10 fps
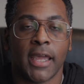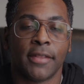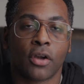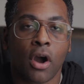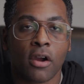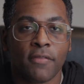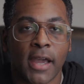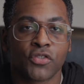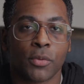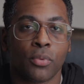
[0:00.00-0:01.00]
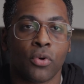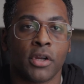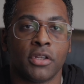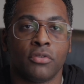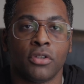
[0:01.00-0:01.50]
And the Carfax
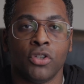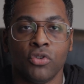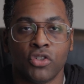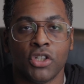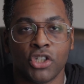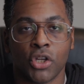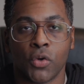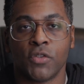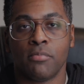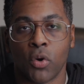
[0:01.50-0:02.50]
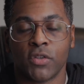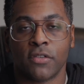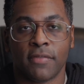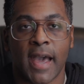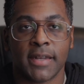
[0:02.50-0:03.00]
report usually shows most
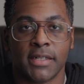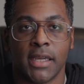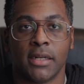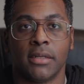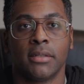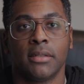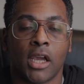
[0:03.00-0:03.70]
of that data.